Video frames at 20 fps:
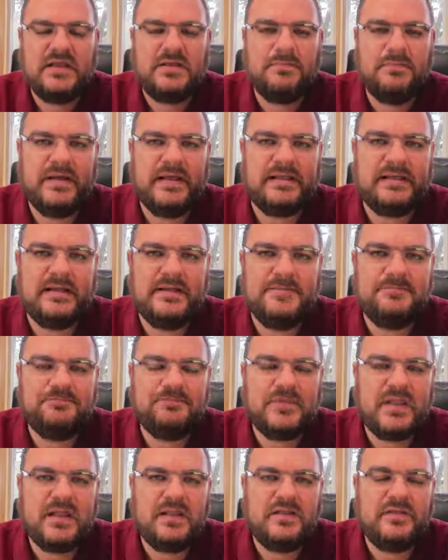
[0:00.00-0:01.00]
But
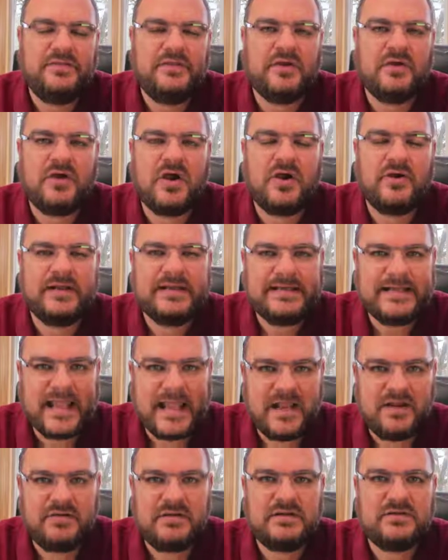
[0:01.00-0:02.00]
there are
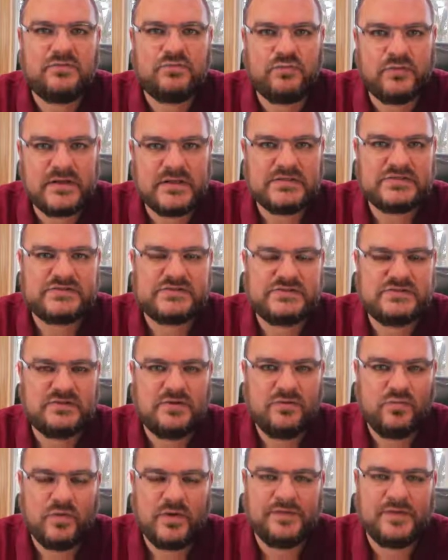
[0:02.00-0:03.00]
inherent risks
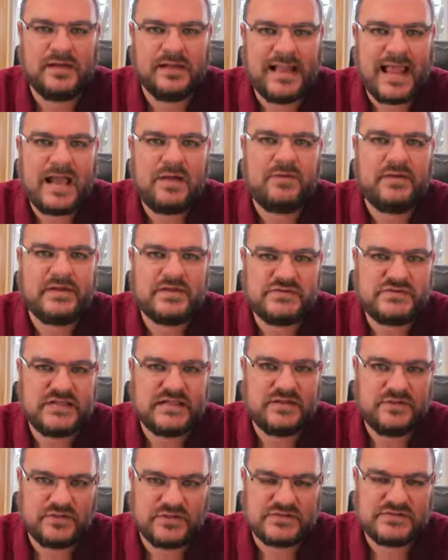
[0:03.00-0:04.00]
with allowing a
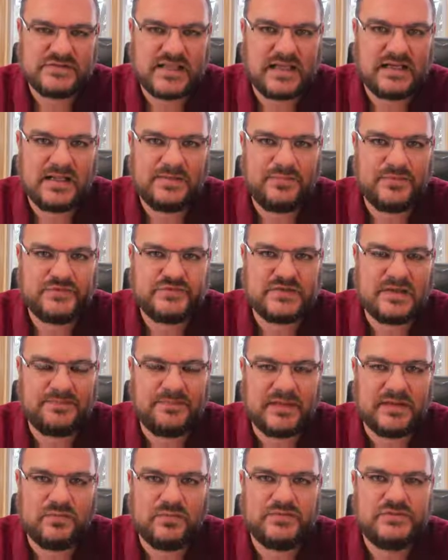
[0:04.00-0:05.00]
senior to sign up with
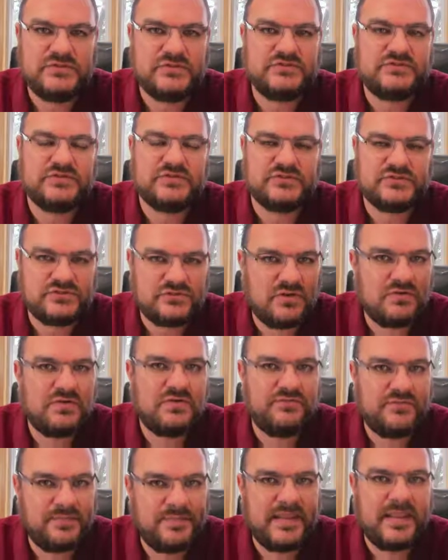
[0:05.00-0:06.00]
something with just the stroke
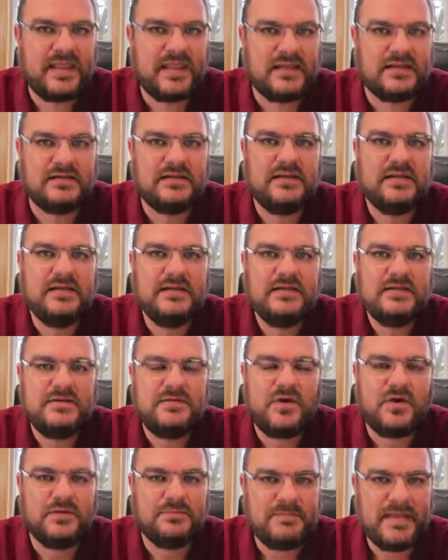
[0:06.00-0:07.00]
of a pen
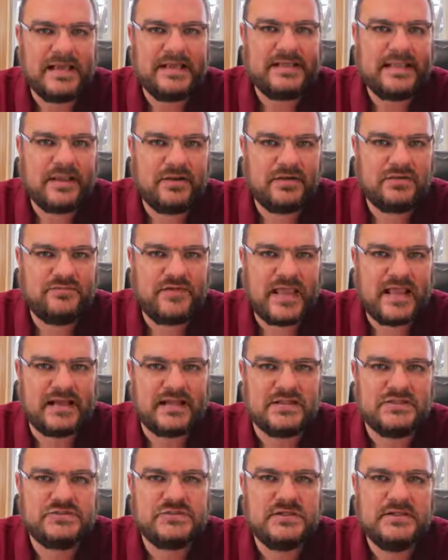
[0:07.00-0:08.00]
on Medicare
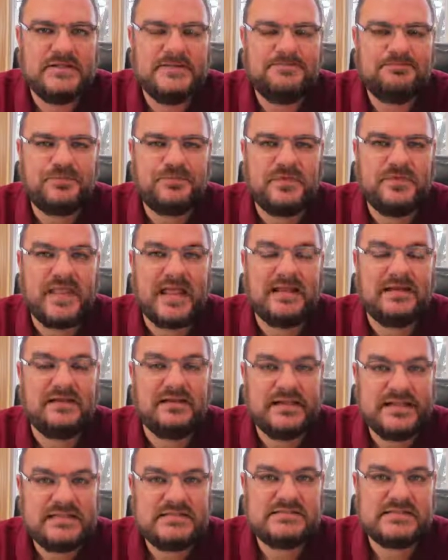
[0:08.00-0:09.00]
Advantage that
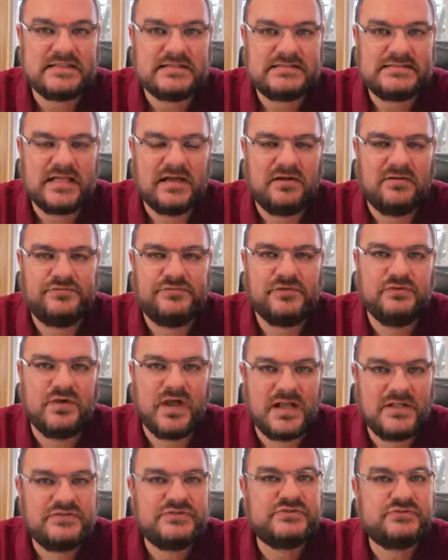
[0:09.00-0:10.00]
lends itself to
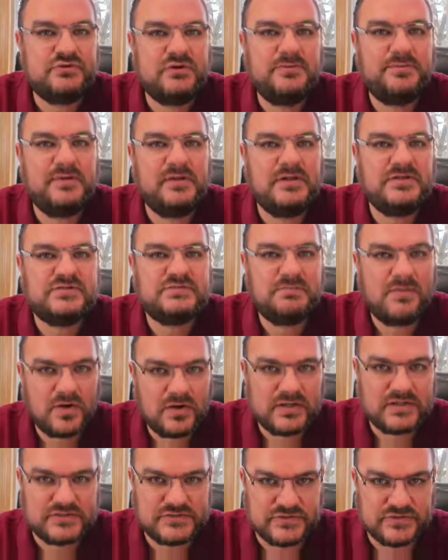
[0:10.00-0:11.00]
unscrupulous
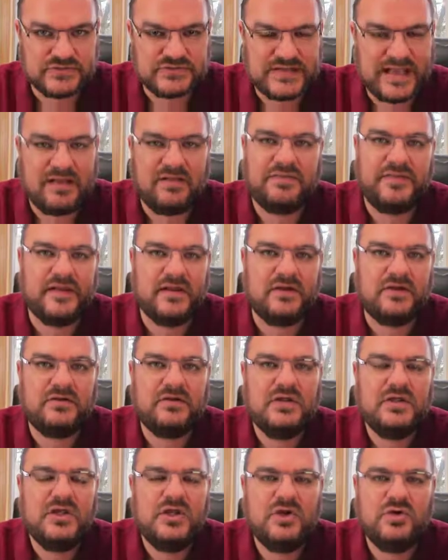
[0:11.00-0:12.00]
marketers out
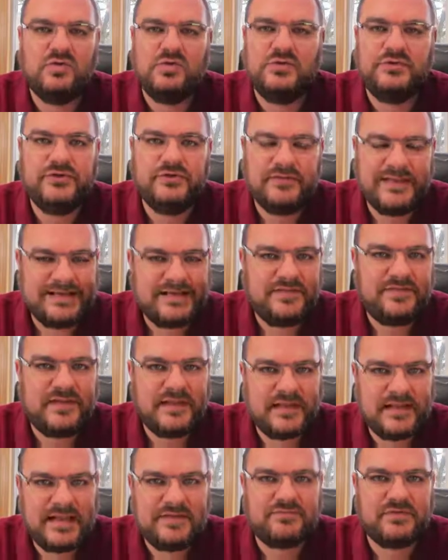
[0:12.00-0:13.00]
there who will do
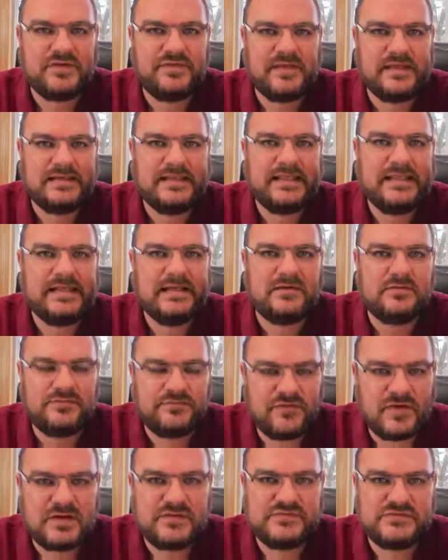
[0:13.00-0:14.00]
anything and everything to get in
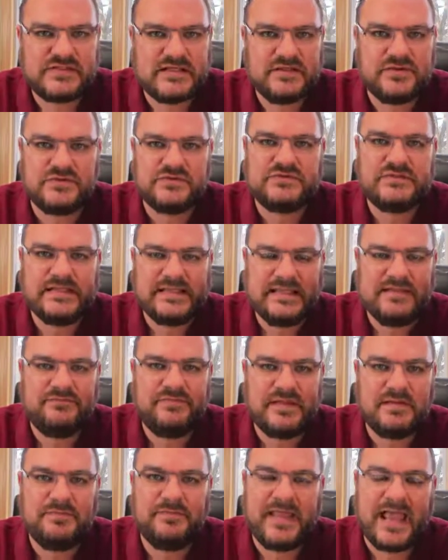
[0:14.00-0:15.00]
front of seniors to
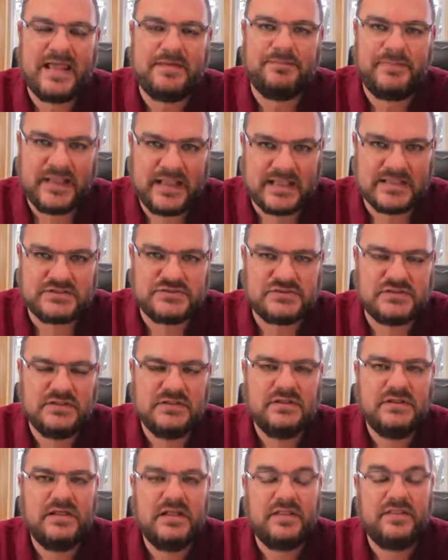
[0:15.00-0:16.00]
give them that pitch.
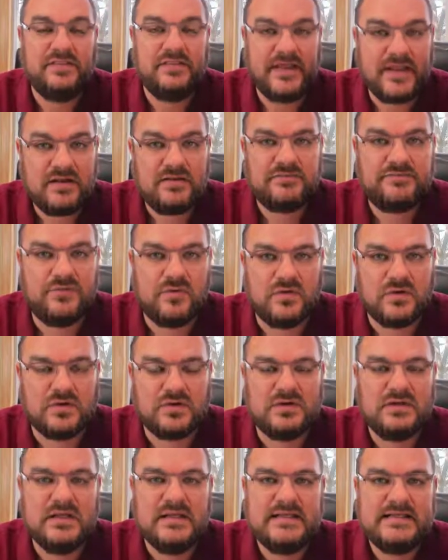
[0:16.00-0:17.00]

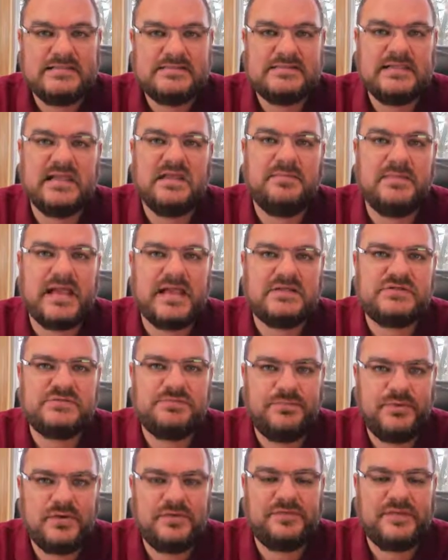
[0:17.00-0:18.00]
Therefore,
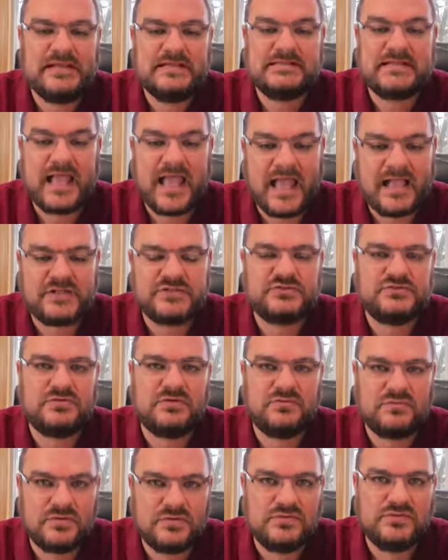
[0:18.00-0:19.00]
CMS put these
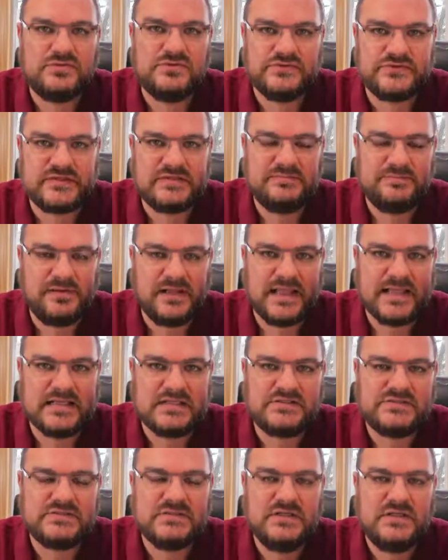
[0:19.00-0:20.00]
extra rules in
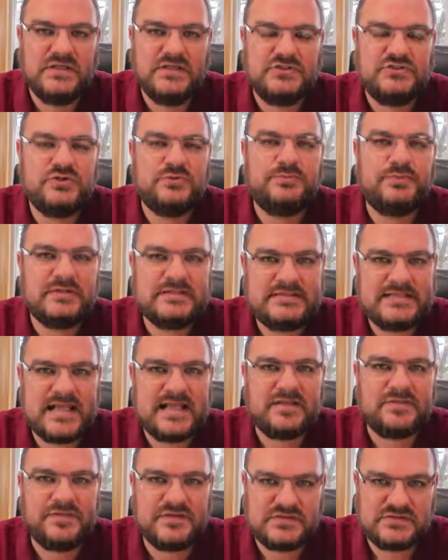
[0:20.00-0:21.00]
place to
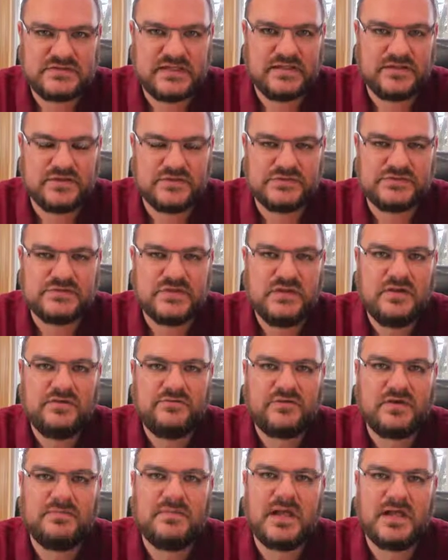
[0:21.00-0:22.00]
protect the seniors
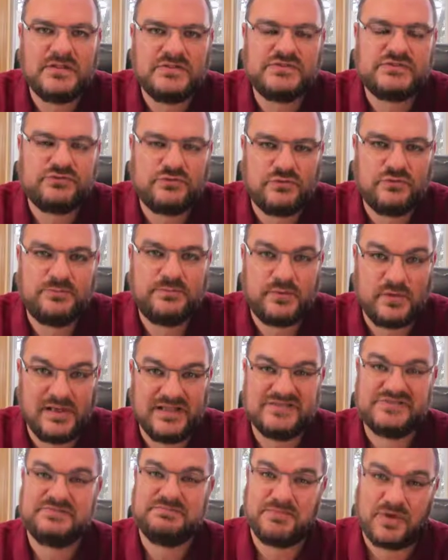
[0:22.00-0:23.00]
from
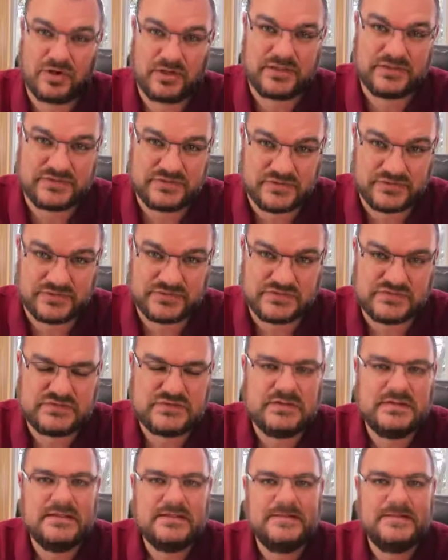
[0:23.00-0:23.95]
unscrupulous marketers.